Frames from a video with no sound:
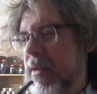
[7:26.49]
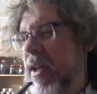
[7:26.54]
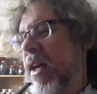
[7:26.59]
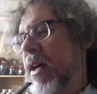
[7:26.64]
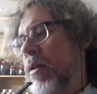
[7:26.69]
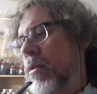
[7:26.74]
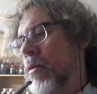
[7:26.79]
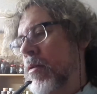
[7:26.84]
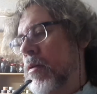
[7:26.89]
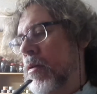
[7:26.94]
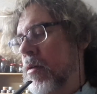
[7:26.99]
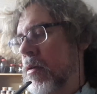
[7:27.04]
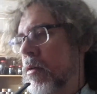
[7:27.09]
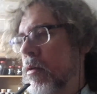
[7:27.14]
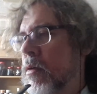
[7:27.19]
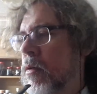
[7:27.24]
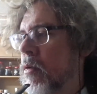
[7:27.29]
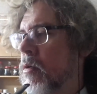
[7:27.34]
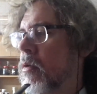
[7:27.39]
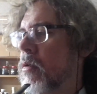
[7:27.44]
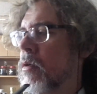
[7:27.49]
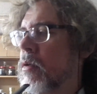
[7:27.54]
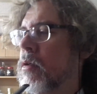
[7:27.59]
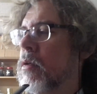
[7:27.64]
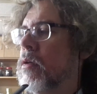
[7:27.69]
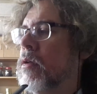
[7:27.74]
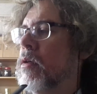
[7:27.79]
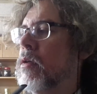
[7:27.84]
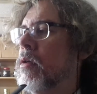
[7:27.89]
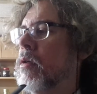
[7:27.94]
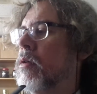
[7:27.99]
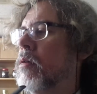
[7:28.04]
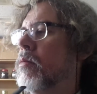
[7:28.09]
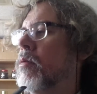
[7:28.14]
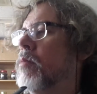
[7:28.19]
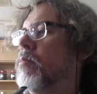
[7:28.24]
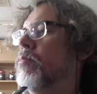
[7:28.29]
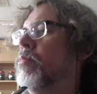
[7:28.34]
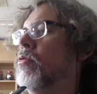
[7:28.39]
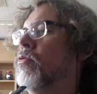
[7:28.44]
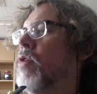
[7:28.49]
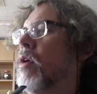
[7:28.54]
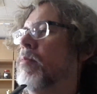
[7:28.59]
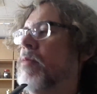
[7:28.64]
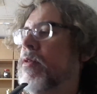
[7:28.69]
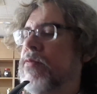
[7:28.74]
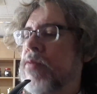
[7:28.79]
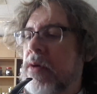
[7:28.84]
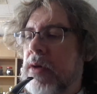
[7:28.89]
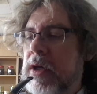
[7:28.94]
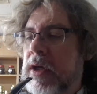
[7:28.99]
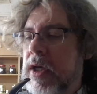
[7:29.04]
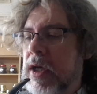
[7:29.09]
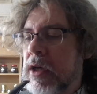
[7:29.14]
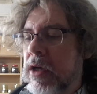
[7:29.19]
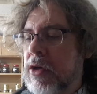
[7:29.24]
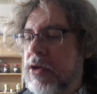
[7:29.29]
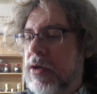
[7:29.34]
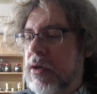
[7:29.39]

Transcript: Ah. It blew out before I got it